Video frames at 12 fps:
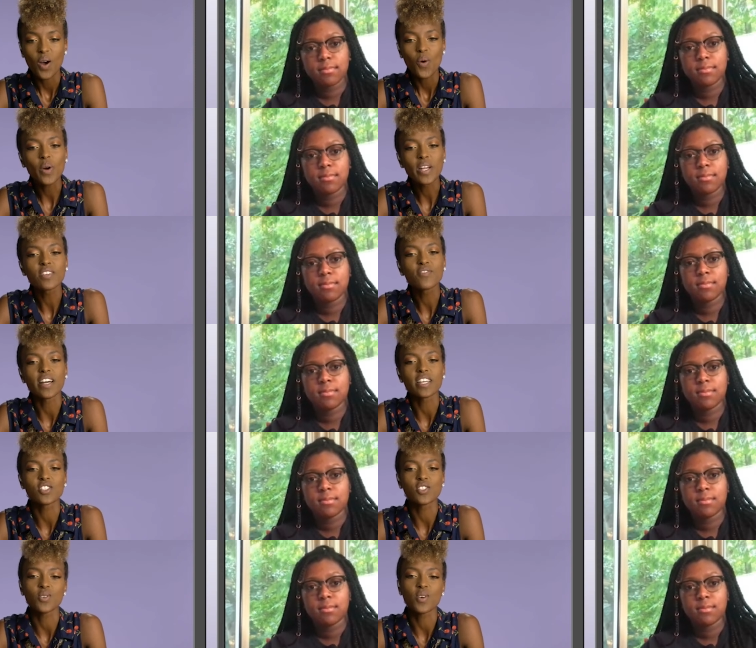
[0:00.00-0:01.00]
Speaker 1: What advice
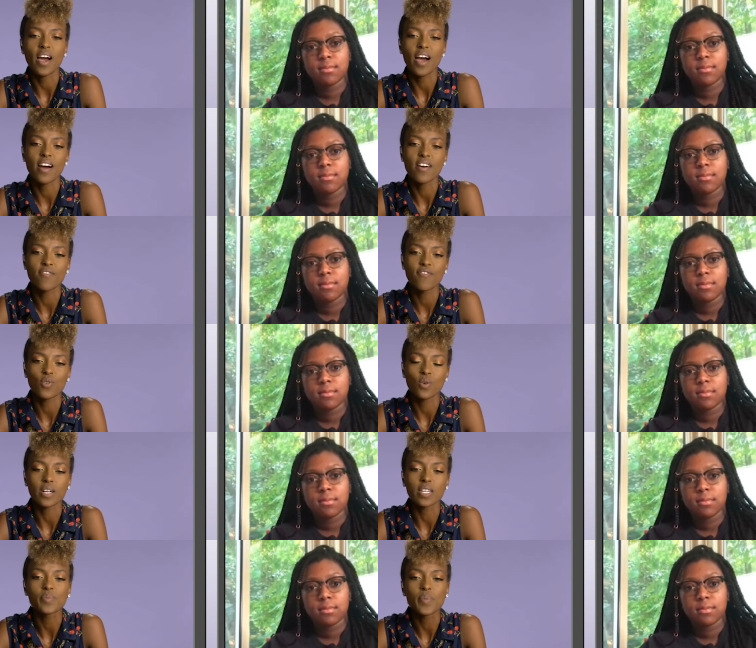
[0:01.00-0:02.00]
do you have for
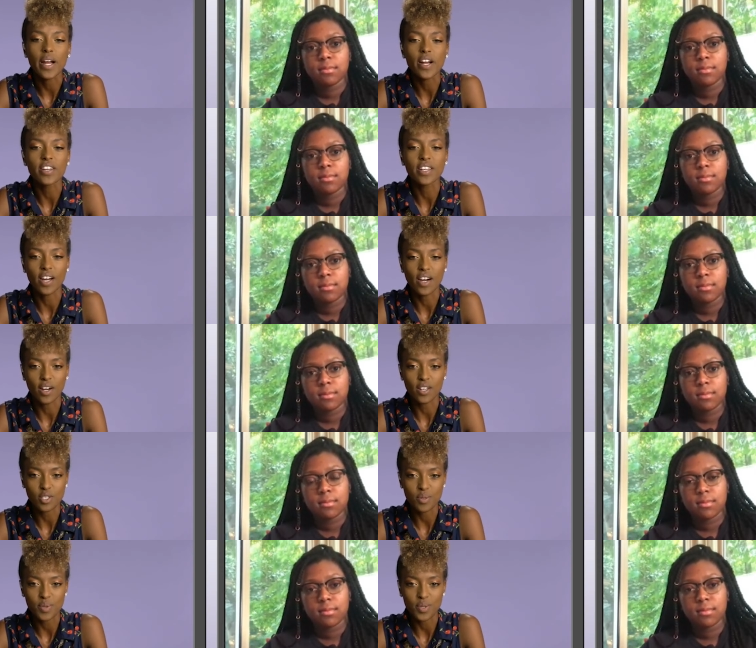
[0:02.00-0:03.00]
aspiring young
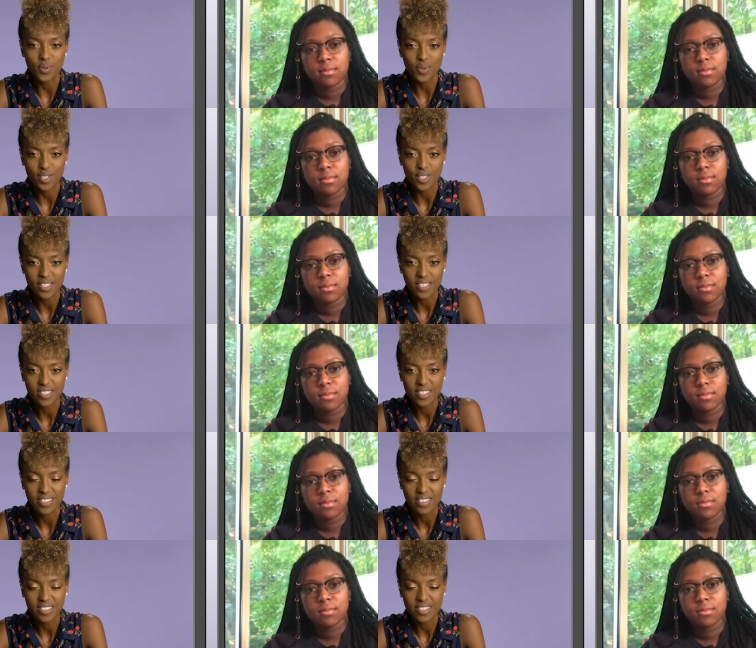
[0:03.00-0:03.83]
entrepreneurs?